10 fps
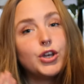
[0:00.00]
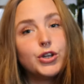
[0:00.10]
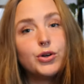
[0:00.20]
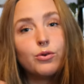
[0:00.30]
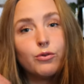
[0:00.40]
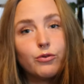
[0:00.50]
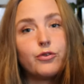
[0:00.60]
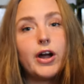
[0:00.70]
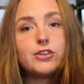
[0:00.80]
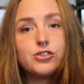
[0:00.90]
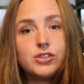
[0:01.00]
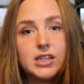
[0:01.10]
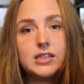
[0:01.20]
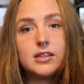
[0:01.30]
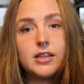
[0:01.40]
new fresh
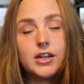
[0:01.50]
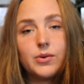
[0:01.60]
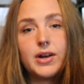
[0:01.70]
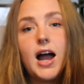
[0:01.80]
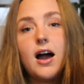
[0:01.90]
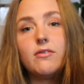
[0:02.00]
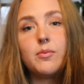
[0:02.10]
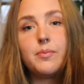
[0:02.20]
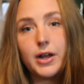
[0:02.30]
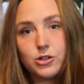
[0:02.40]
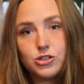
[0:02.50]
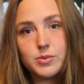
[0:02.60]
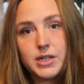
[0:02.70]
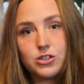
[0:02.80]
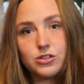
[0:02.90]
seeds in there that would have a better
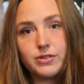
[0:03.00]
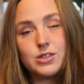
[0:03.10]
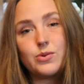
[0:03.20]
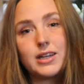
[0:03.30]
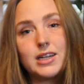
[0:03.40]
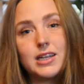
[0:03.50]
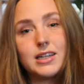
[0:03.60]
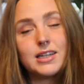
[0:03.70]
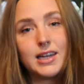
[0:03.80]
germination rate so I could